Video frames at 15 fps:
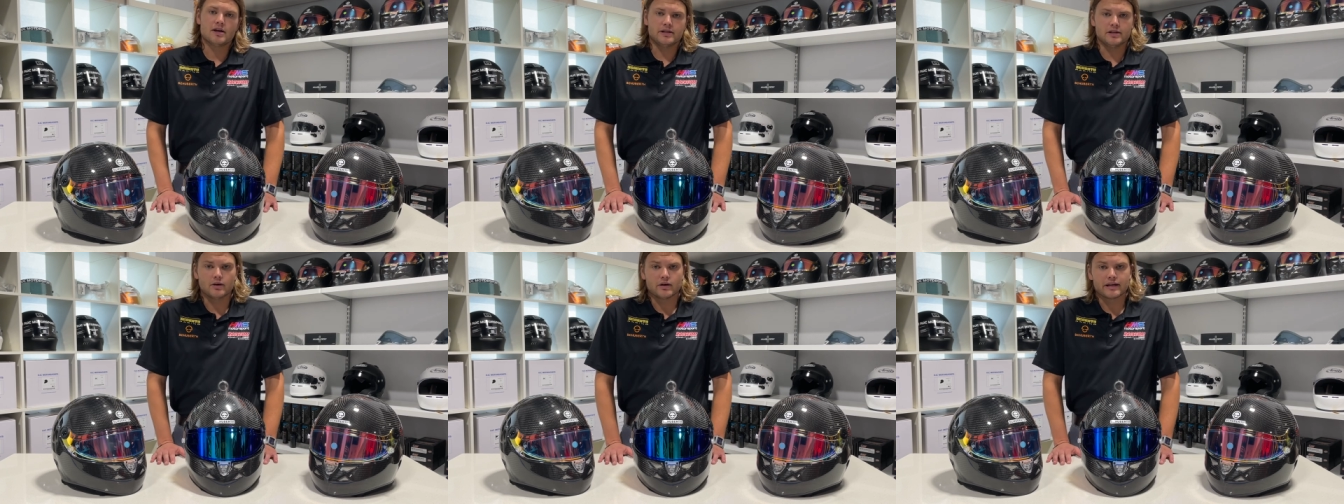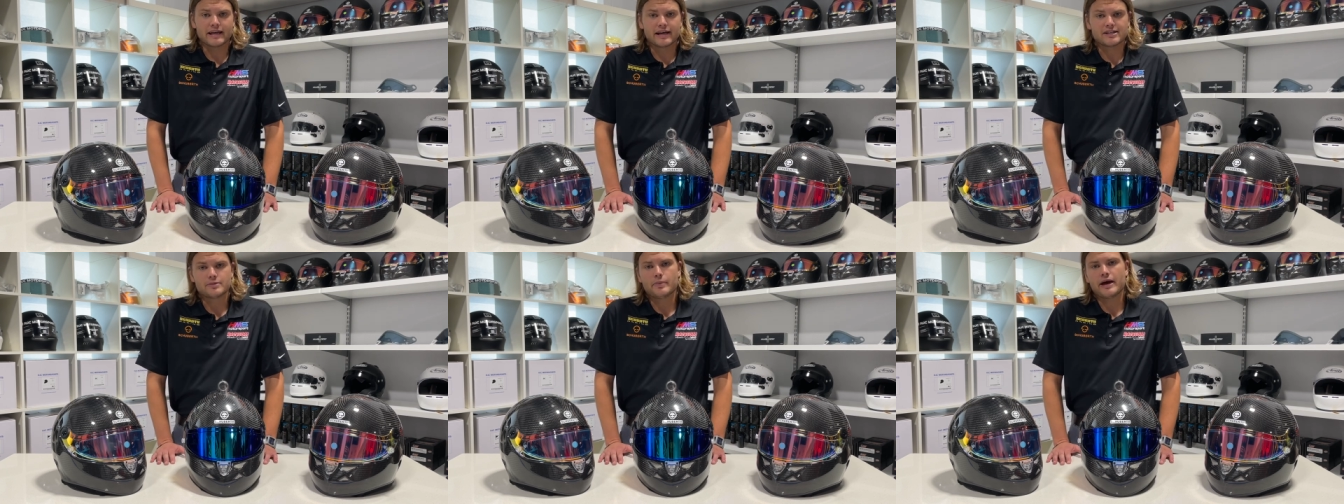You know,
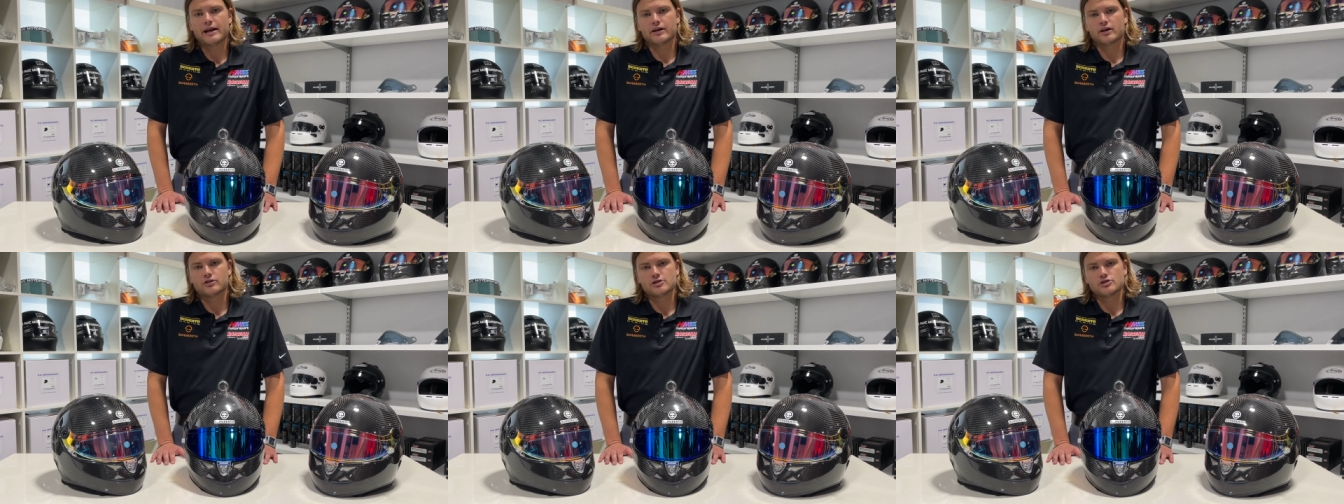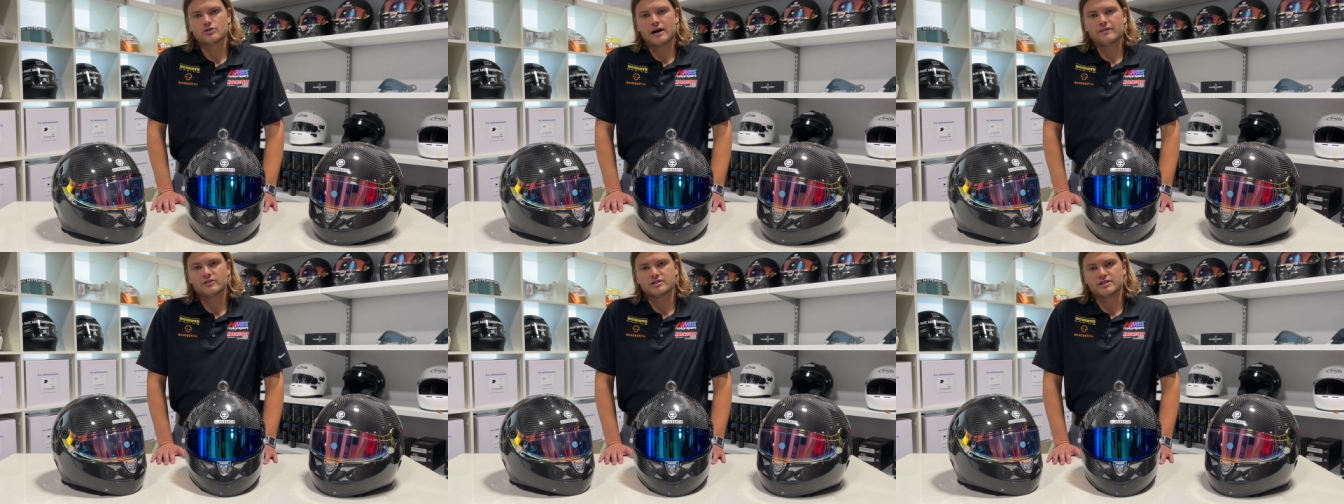again, depending on the
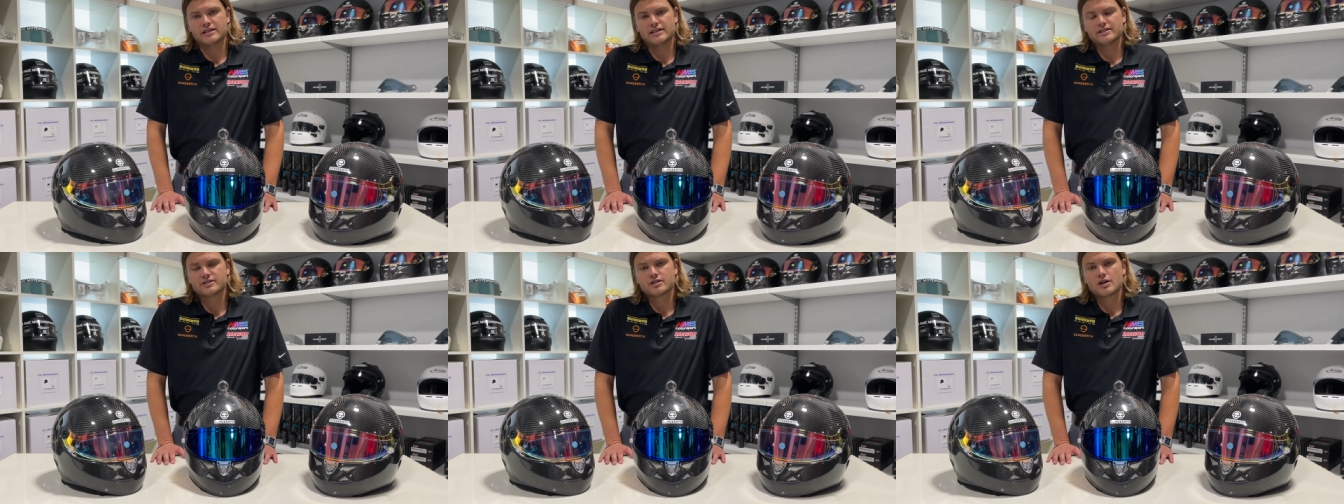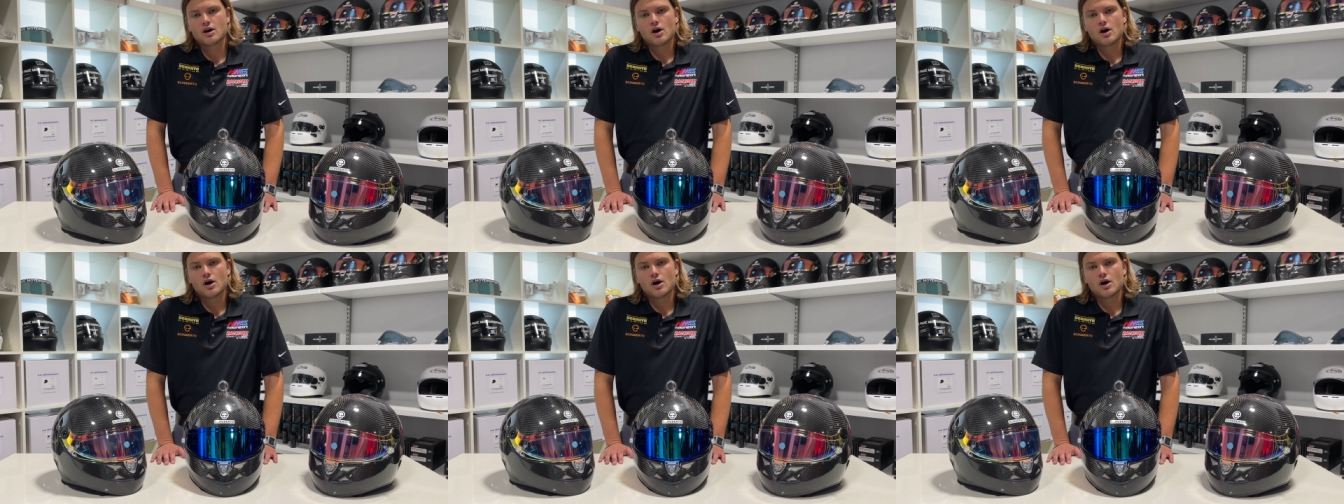driver's needs.